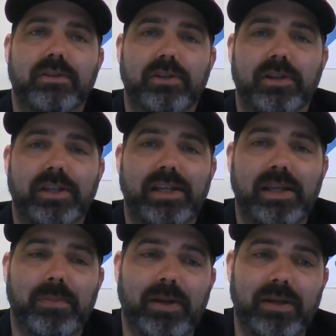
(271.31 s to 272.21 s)
they're going to
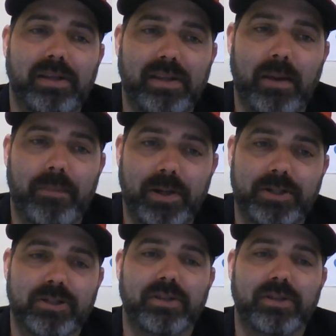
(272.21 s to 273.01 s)
keep hitting that pitcher.